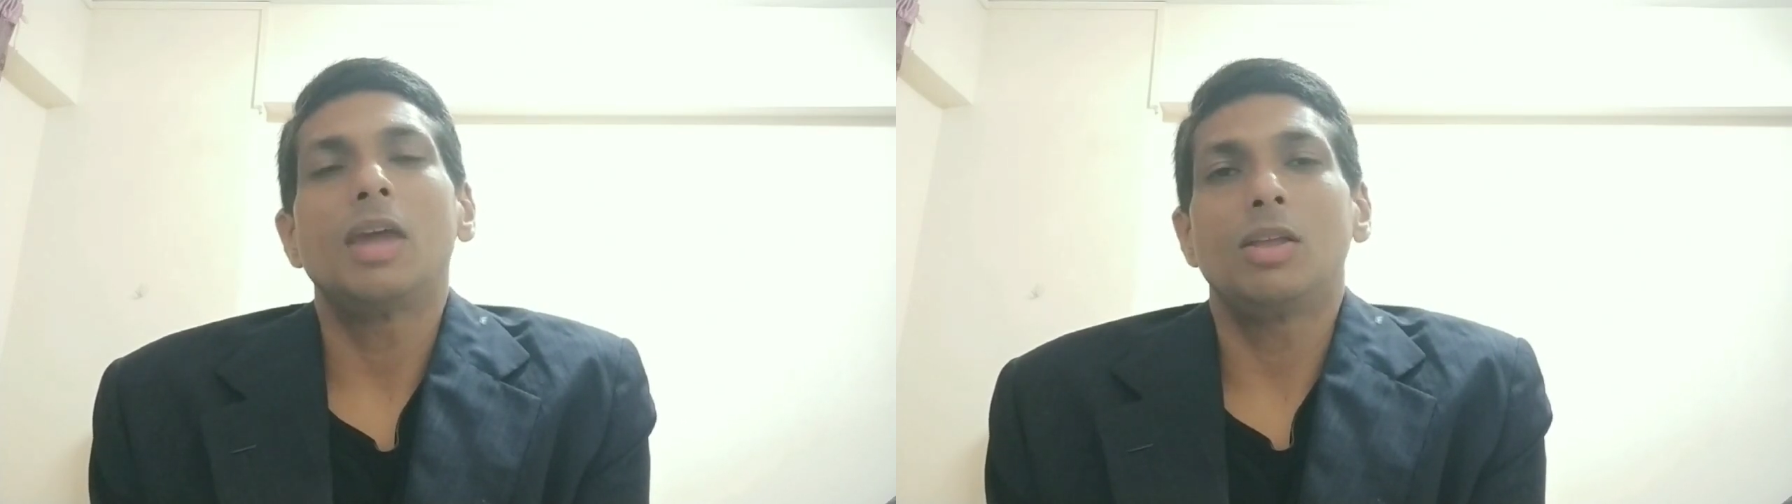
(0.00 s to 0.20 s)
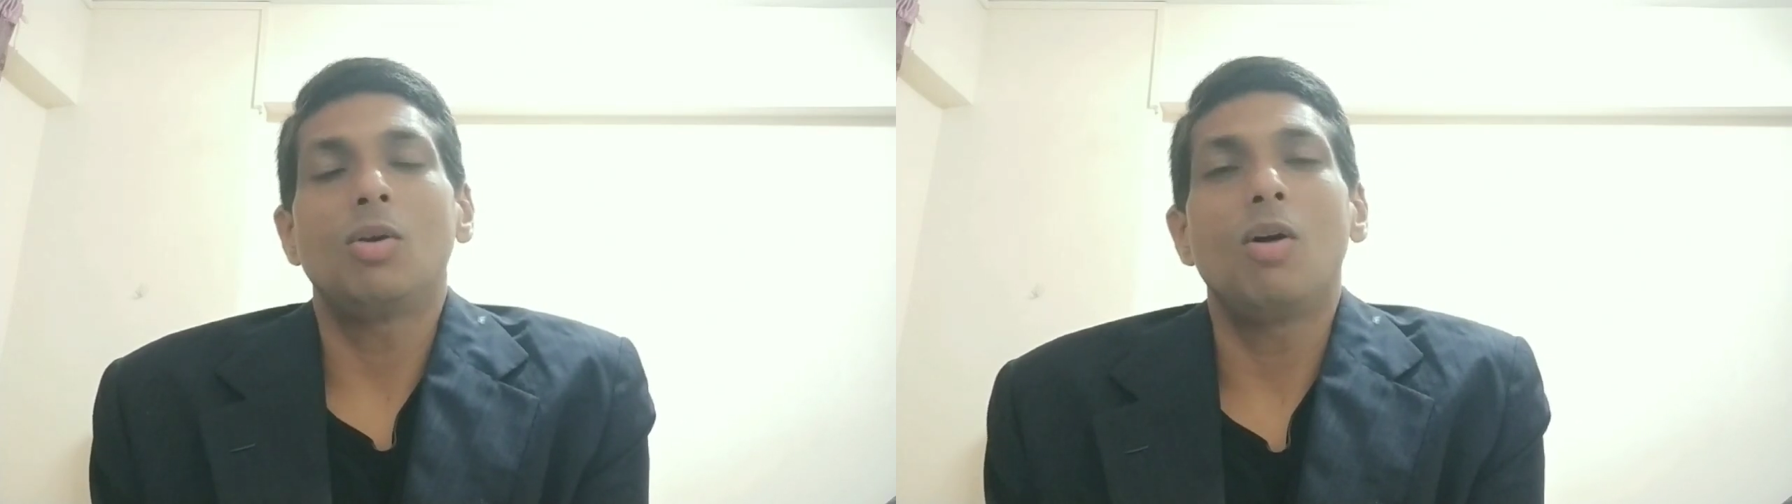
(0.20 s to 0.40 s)

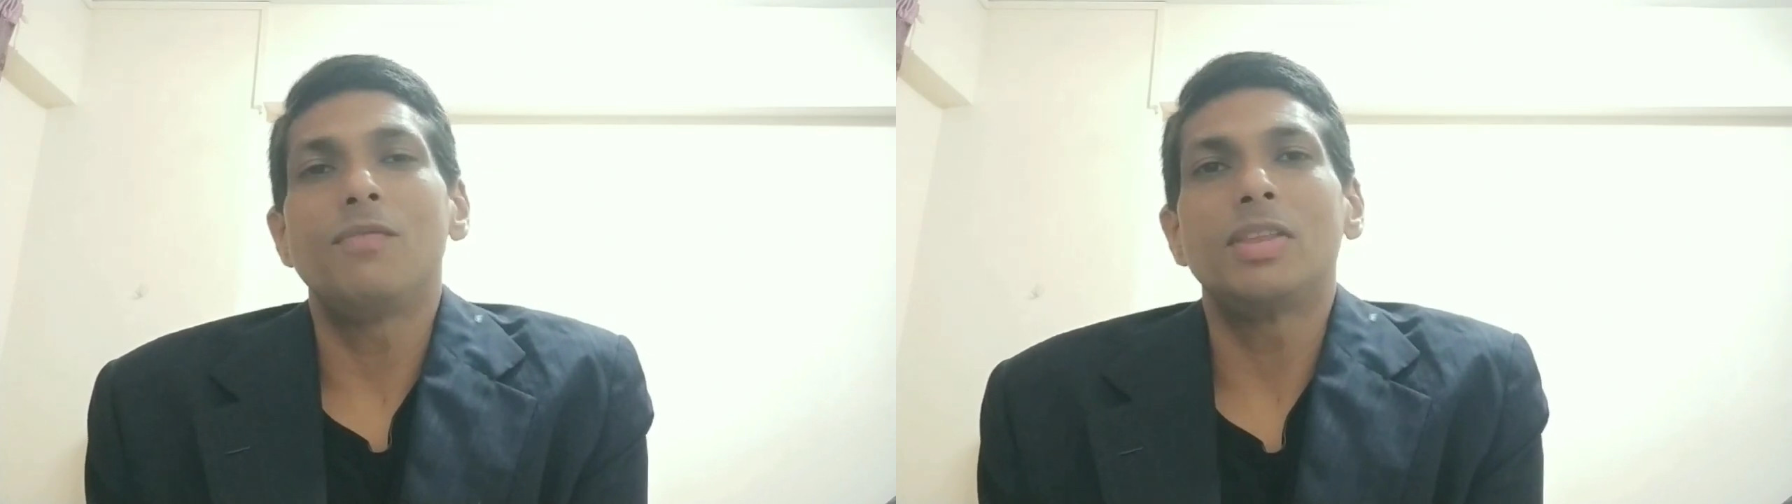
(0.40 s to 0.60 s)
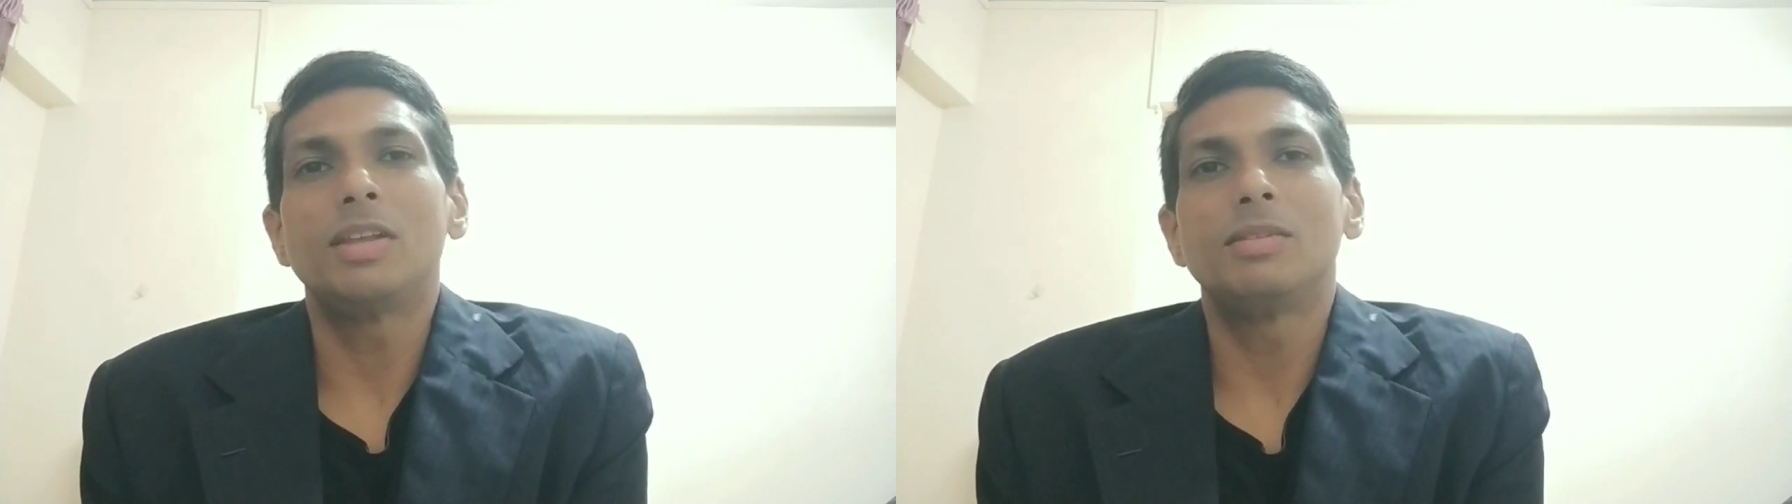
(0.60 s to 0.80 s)
and
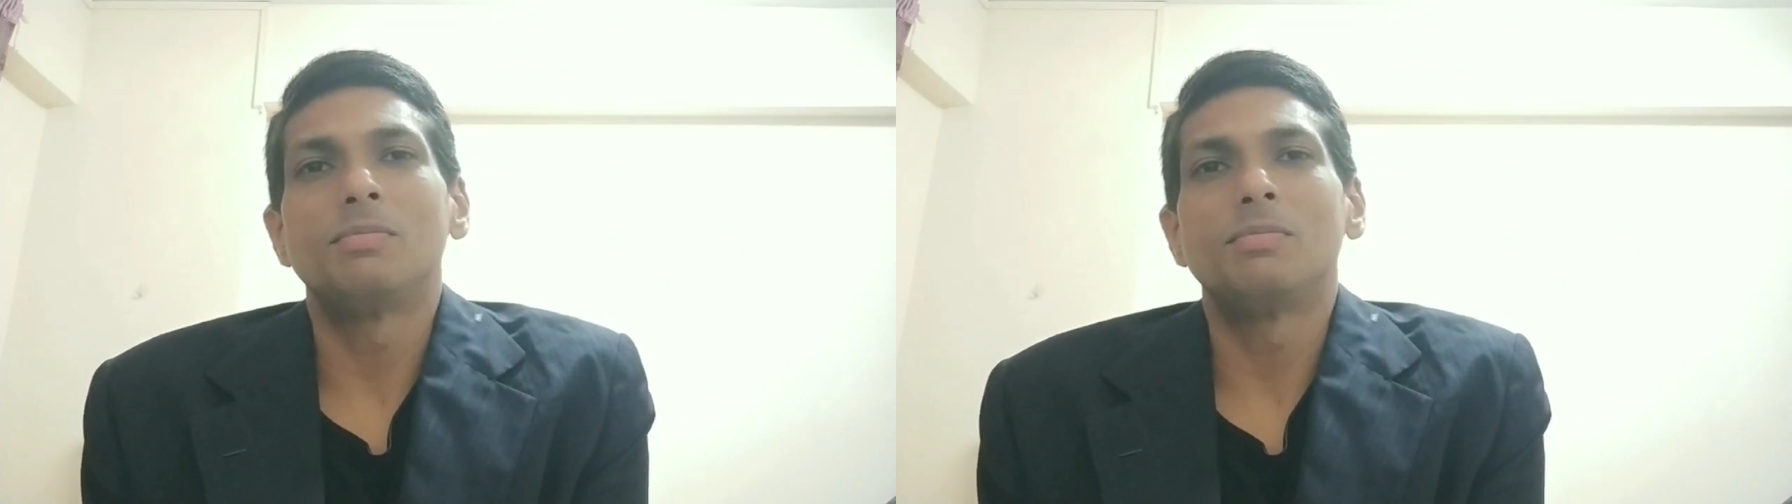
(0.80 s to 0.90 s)
confident.